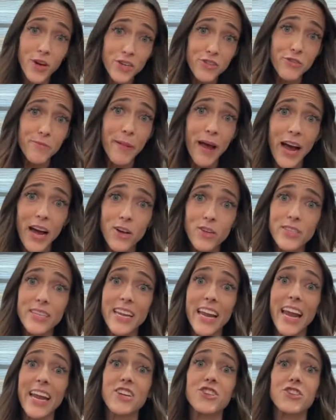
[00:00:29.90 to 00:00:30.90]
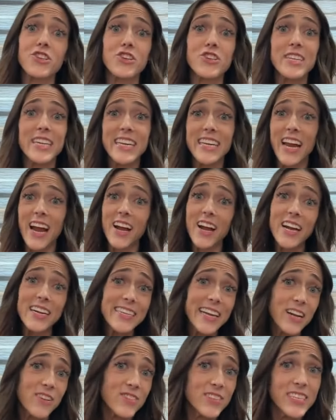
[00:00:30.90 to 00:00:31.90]
two hundred pounds at age thirteen. I
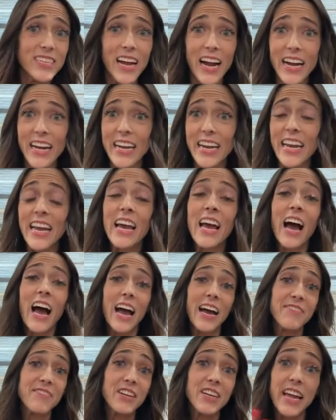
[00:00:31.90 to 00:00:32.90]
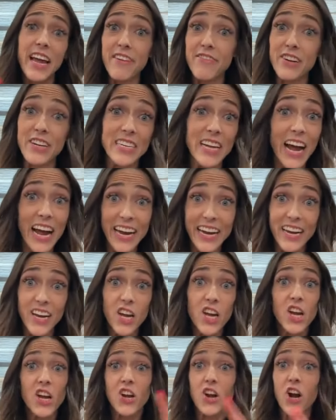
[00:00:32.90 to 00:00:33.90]
got down to ninety. I've done every diet.